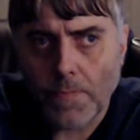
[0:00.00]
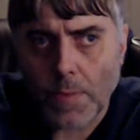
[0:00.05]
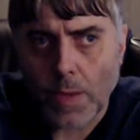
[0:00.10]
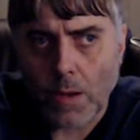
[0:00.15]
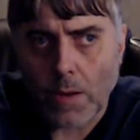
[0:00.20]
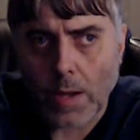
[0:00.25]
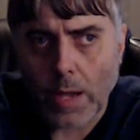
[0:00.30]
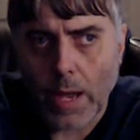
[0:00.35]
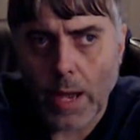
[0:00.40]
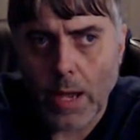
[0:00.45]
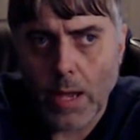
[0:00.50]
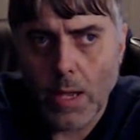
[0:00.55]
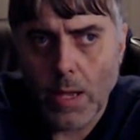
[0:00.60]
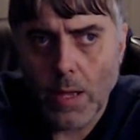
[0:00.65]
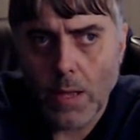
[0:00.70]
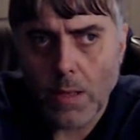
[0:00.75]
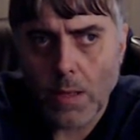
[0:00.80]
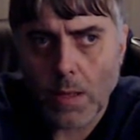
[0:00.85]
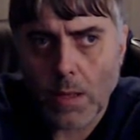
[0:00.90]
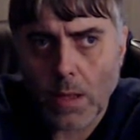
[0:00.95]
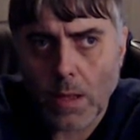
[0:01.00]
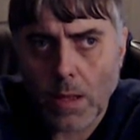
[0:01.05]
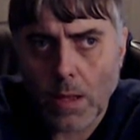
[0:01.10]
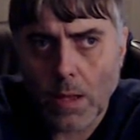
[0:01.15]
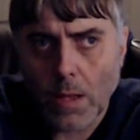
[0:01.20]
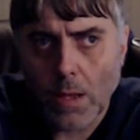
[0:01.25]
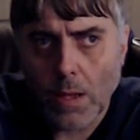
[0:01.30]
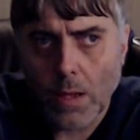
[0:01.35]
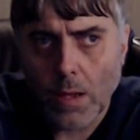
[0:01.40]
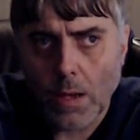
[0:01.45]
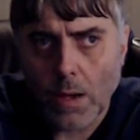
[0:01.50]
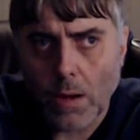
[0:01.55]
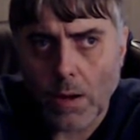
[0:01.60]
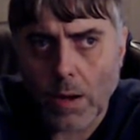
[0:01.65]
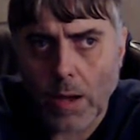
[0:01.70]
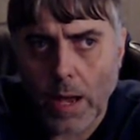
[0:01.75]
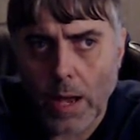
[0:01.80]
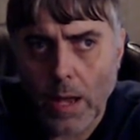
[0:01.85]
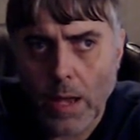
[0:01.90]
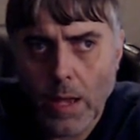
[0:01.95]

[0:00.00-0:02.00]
Okay? Okay?